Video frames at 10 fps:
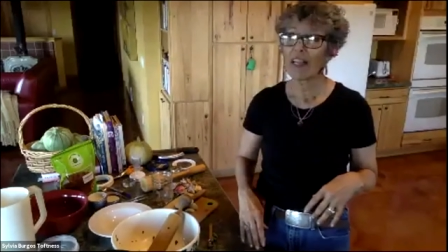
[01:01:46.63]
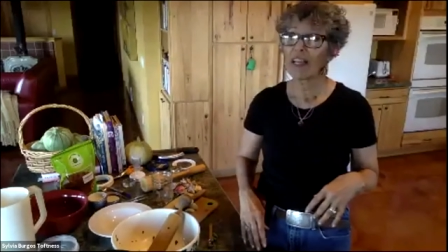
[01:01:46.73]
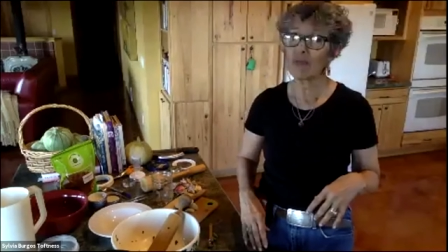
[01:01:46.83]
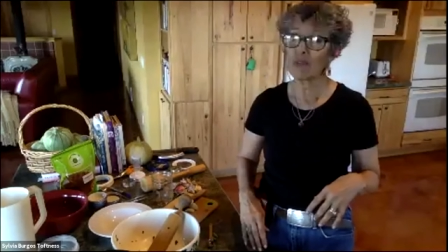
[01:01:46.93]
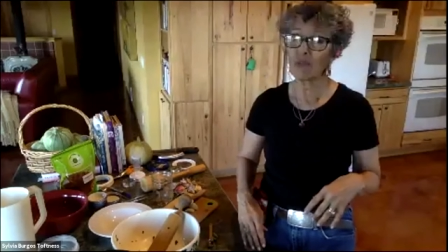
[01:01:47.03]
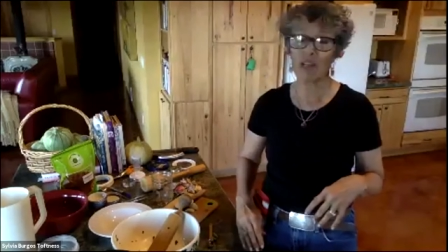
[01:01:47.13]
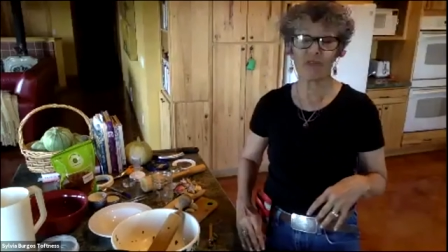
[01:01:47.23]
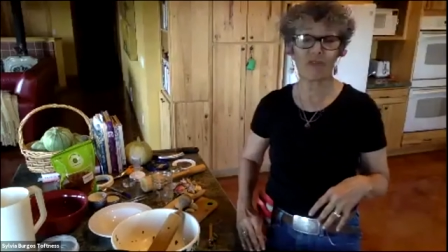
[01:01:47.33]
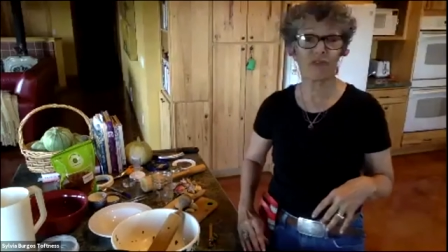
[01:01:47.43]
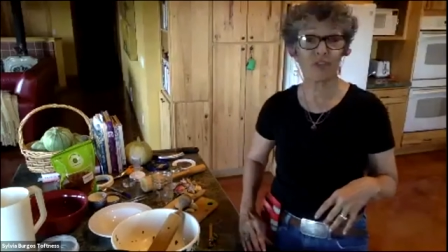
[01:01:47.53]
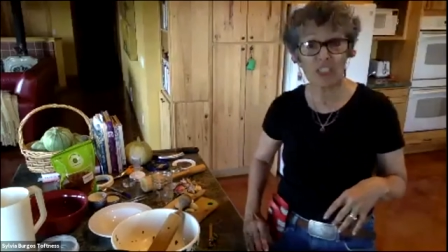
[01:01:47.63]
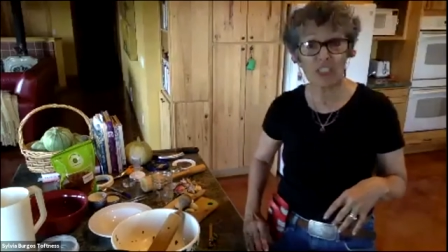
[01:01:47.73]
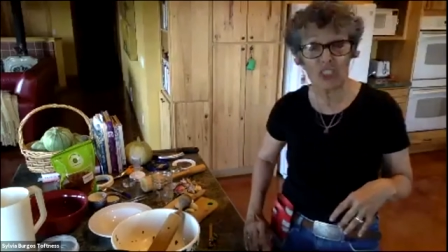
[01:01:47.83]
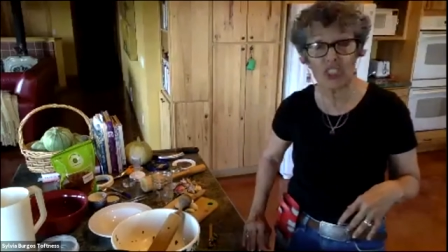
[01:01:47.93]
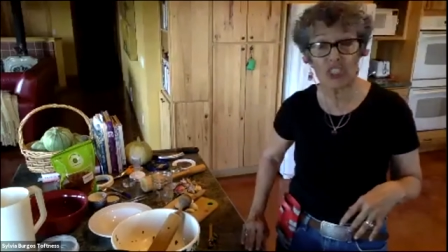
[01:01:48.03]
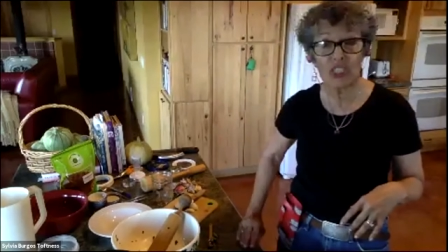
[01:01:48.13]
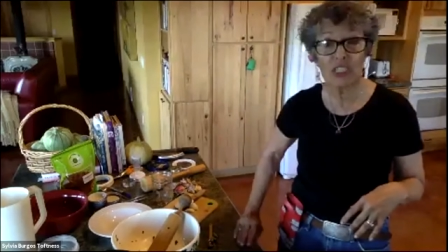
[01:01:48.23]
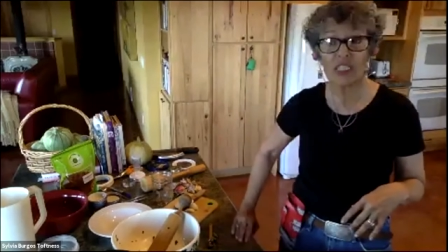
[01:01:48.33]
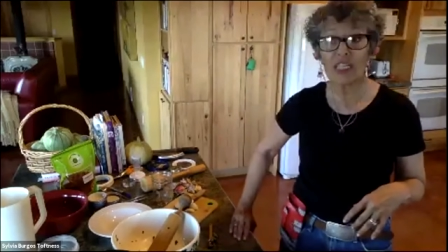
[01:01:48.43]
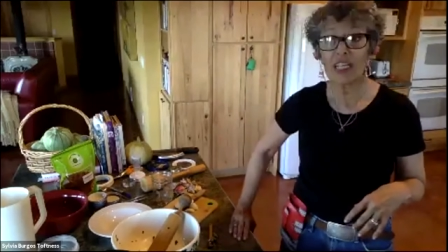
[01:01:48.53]
If you've got fish,
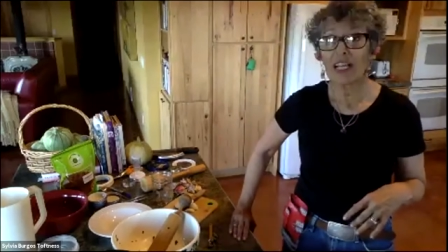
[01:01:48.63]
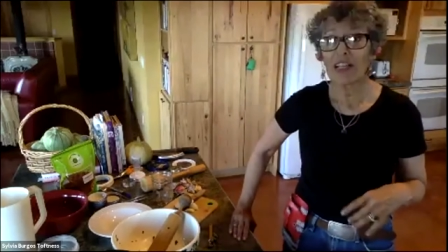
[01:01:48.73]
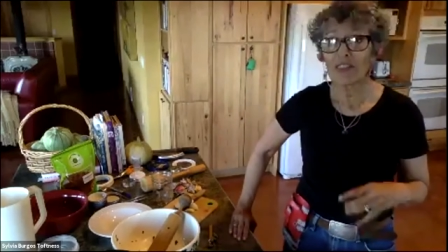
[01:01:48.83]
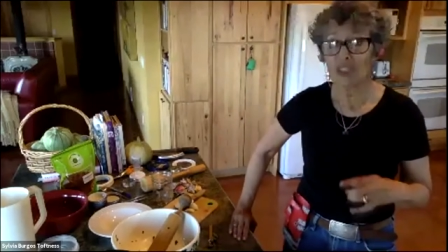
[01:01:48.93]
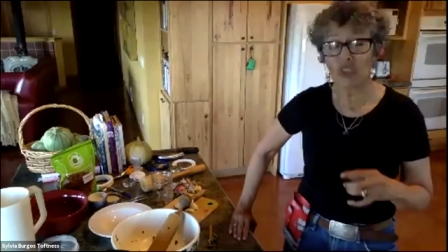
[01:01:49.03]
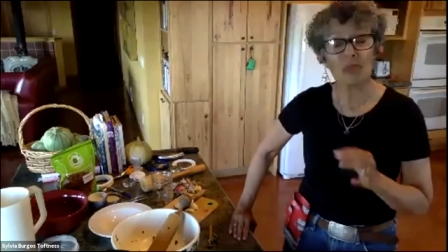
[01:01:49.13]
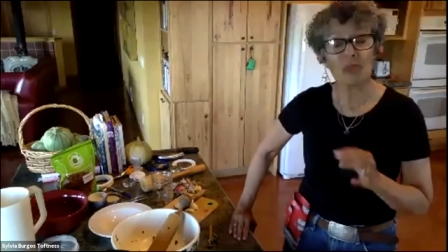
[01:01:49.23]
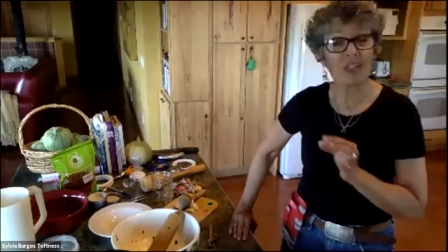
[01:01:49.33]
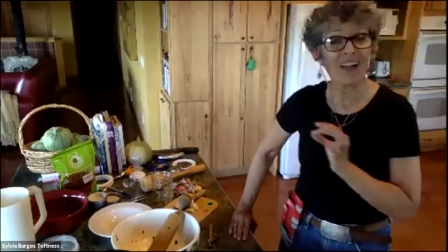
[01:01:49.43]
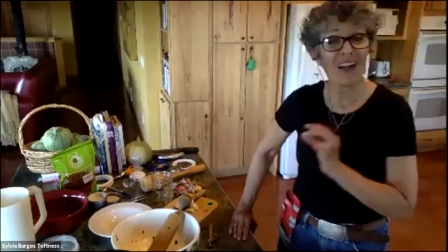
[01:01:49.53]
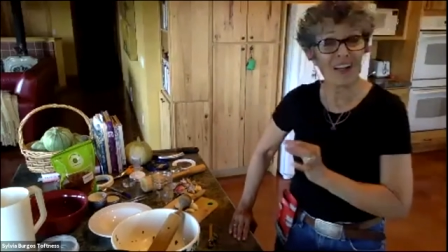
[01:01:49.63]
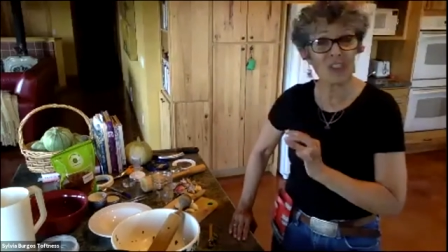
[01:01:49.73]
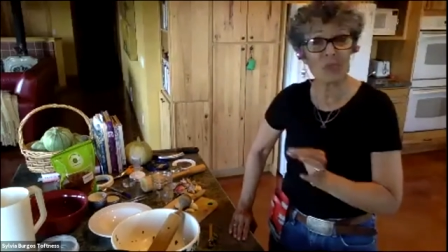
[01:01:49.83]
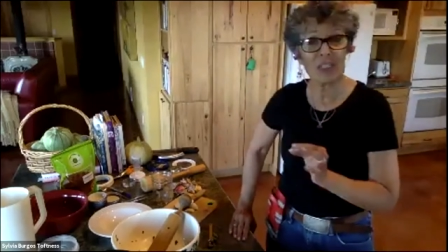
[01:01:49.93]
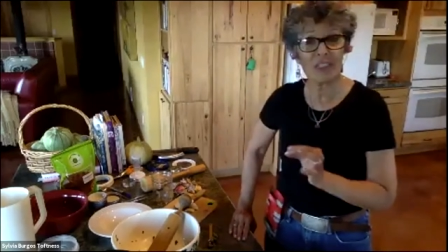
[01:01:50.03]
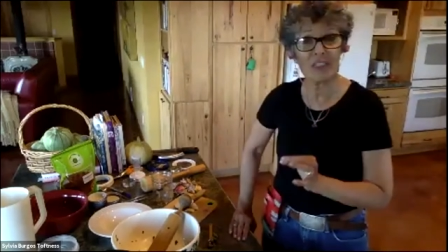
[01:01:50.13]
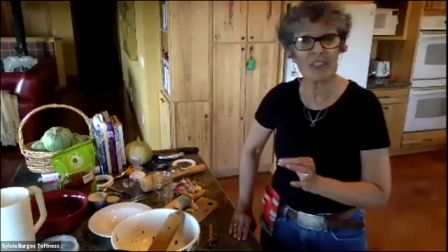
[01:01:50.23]
this could be a condiment,